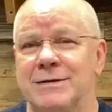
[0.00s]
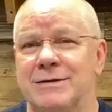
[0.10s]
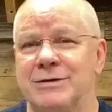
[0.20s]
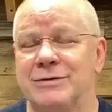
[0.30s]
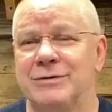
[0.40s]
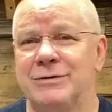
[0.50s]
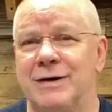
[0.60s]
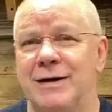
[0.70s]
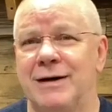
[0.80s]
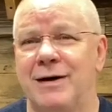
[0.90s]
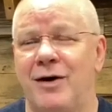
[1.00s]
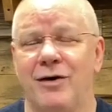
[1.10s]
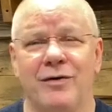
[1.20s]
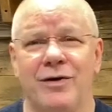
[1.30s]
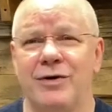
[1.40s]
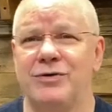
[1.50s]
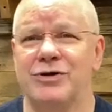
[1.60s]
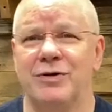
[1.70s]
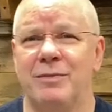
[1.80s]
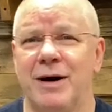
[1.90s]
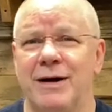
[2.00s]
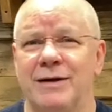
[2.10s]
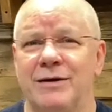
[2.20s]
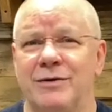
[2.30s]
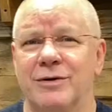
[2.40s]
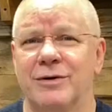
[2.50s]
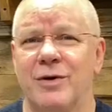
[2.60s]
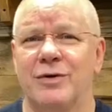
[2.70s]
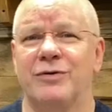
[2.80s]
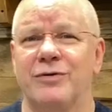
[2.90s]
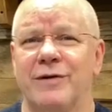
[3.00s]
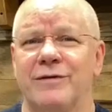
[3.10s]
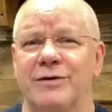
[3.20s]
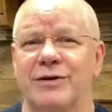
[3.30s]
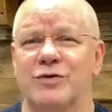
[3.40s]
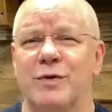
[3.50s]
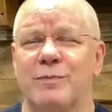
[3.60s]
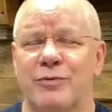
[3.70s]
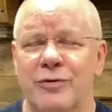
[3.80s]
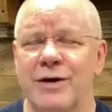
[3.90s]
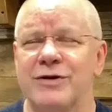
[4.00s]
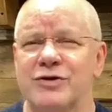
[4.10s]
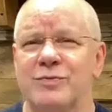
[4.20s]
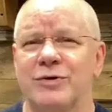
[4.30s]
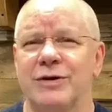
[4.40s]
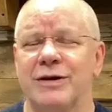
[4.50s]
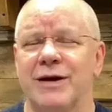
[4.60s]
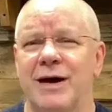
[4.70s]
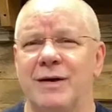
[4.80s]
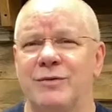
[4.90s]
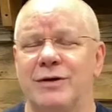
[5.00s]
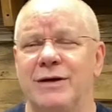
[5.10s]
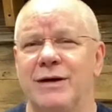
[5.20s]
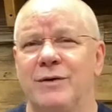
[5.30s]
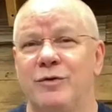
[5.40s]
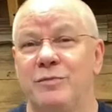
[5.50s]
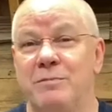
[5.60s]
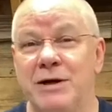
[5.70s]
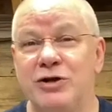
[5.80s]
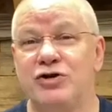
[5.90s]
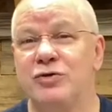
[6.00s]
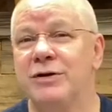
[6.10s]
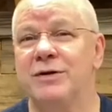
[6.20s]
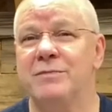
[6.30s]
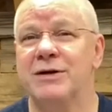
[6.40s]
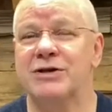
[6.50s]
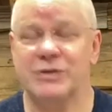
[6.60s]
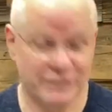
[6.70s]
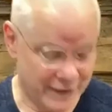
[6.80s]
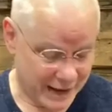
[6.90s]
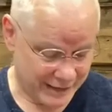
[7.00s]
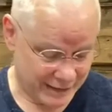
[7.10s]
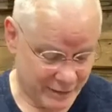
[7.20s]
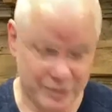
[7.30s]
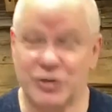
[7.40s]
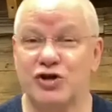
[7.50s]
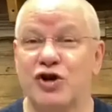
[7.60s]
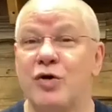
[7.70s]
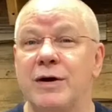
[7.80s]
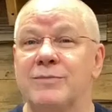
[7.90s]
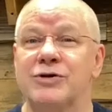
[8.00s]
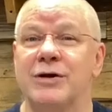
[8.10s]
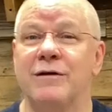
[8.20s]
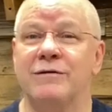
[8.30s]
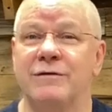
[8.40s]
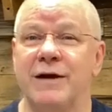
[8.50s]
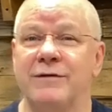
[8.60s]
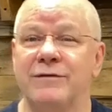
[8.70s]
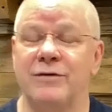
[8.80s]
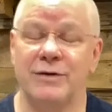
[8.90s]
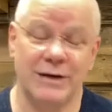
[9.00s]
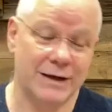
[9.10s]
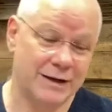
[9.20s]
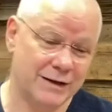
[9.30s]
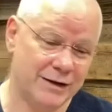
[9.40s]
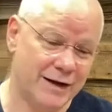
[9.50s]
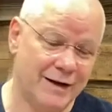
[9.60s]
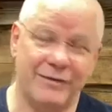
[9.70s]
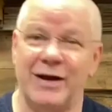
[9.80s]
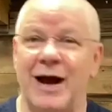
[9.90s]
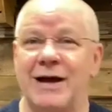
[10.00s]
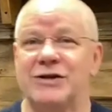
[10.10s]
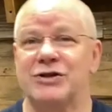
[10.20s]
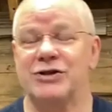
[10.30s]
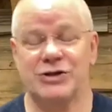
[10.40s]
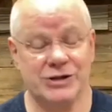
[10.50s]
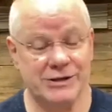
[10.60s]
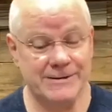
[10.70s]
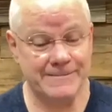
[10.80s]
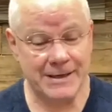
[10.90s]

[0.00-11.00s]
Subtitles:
To all of those in the body who are going through different things, we pray this morning that God would meet you in the midst of that he would show himself faithful, that you'd have the eyes to see.